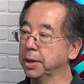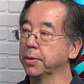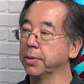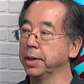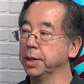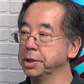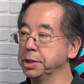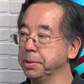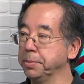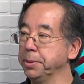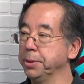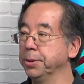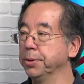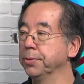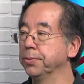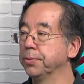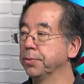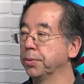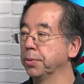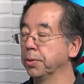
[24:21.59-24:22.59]
integrated
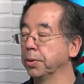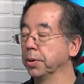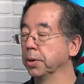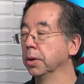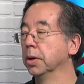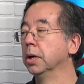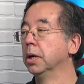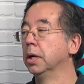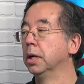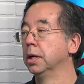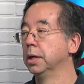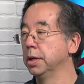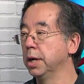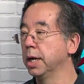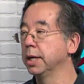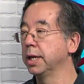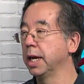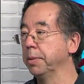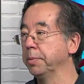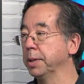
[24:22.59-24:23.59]
GPU for
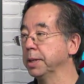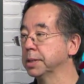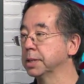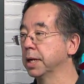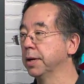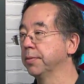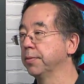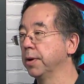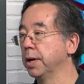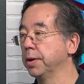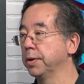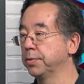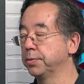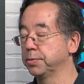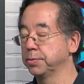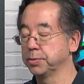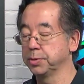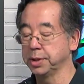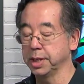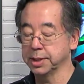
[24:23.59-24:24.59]
non-gaming stuff, right? Mm -hmm.
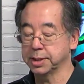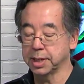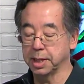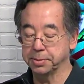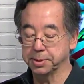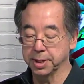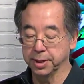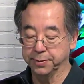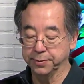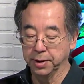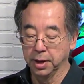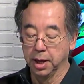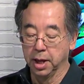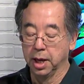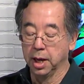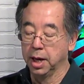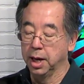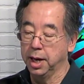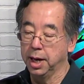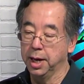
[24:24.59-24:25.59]
Desktop stuff.
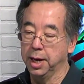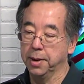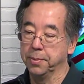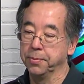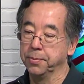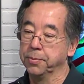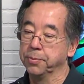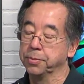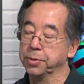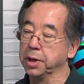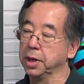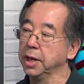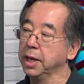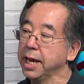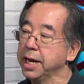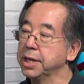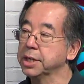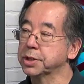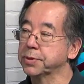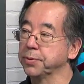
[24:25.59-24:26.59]
Um, the
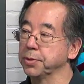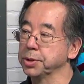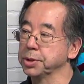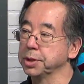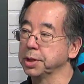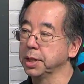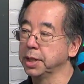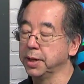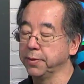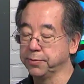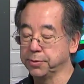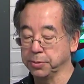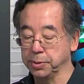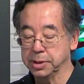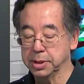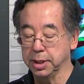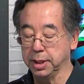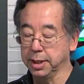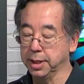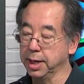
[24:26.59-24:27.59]
latest version that they've
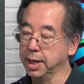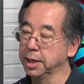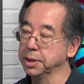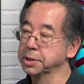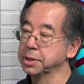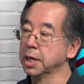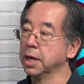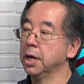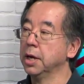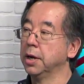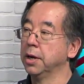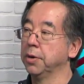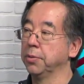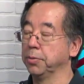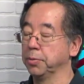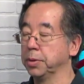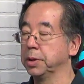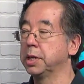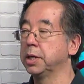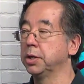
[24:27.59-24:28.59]
recently announced,
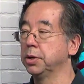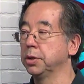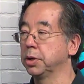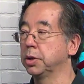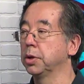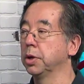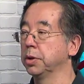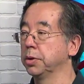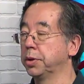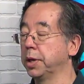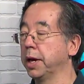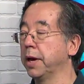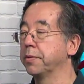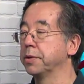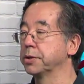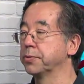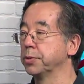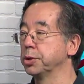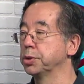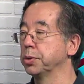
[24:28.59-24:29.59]
what they do, they
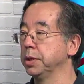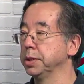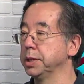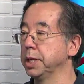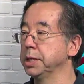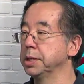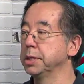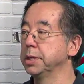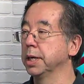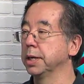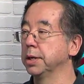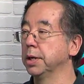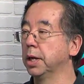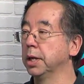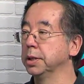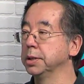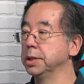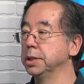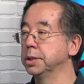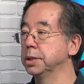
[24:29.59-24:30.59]
have this virtualization
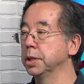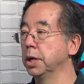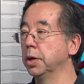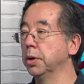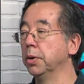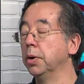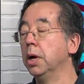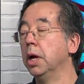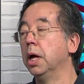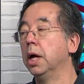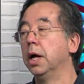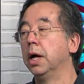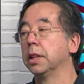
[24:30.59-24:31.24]
technology. So